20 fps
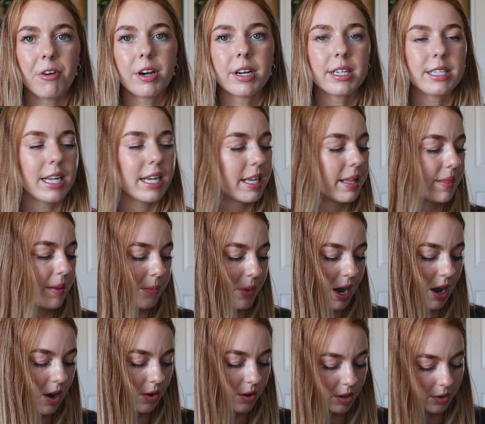I've already taken them
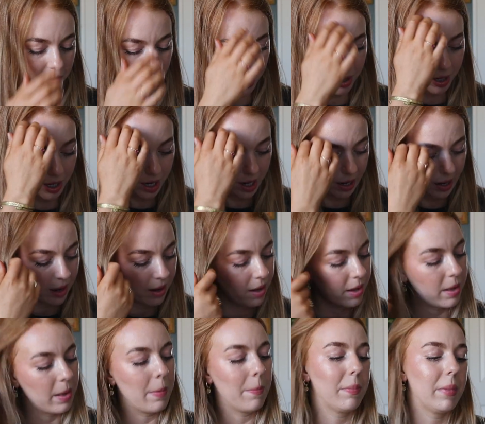out and I've already
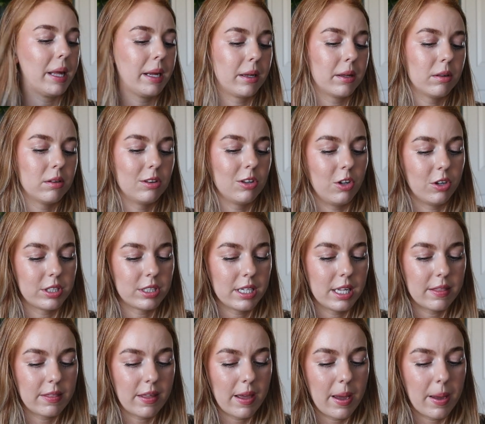like looked
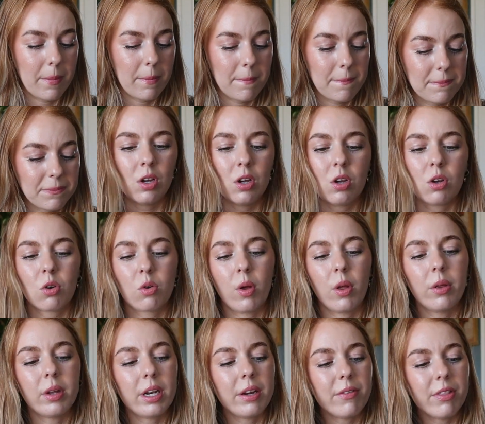at them.
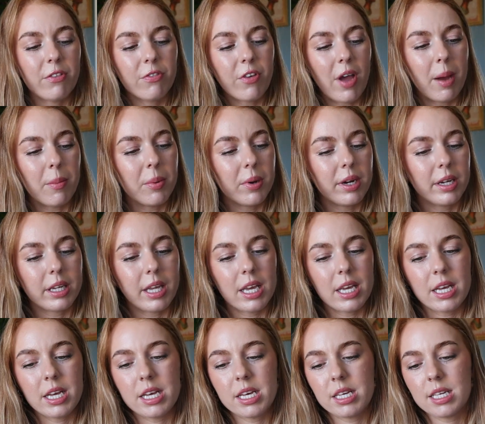Quality of the fabric
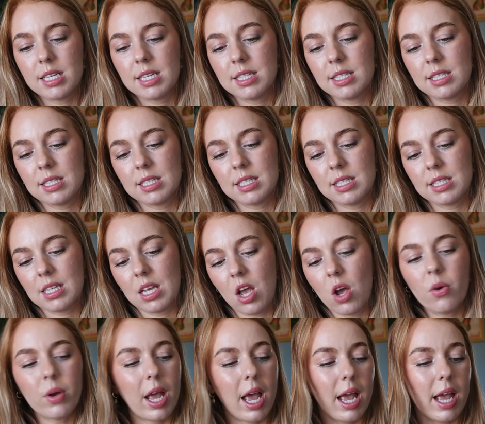is
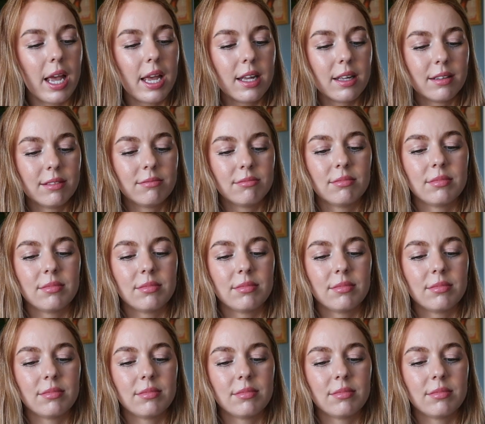okay.